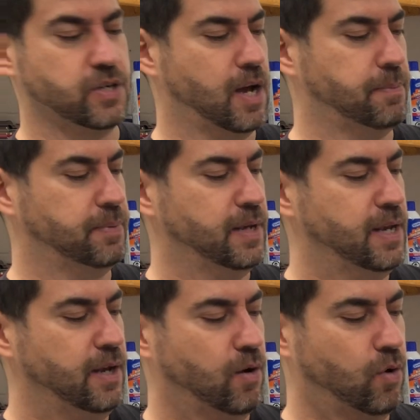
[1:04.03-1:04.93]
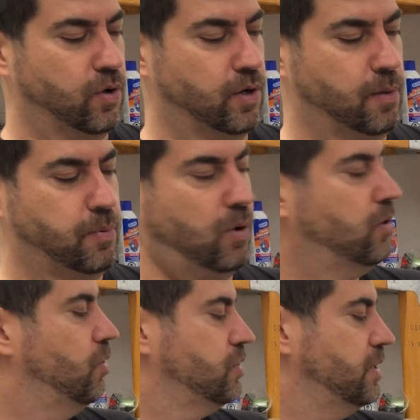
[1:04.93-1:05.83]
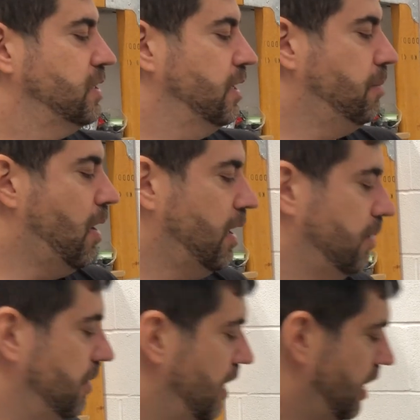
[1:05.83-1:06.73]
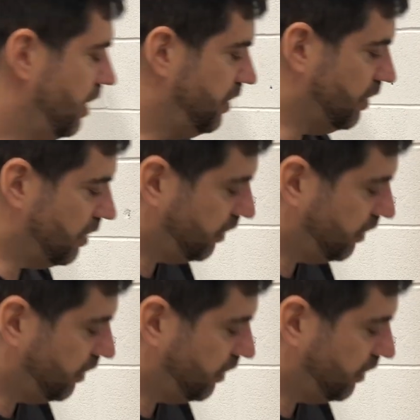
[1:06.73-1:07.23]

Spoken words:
the top, or a bolt goes into the bottom. There are